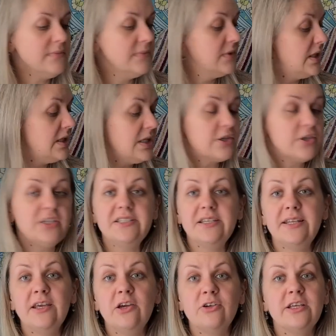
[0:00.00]
in a crazy
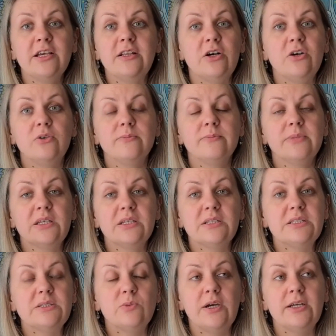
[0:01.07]
neon yellow,
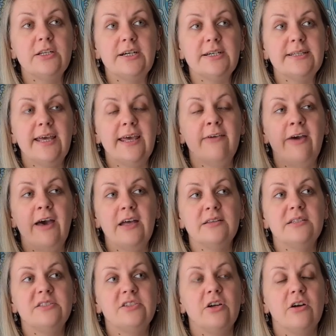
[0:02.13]
because why not? I have had
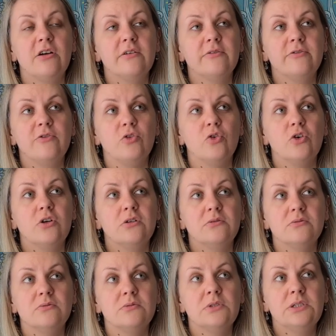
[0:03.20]
this yarn for,
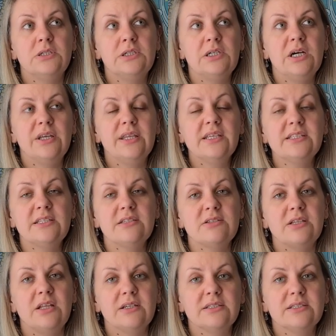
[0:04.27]
I think, since
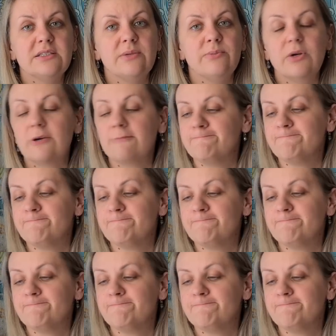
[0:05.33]
last summer.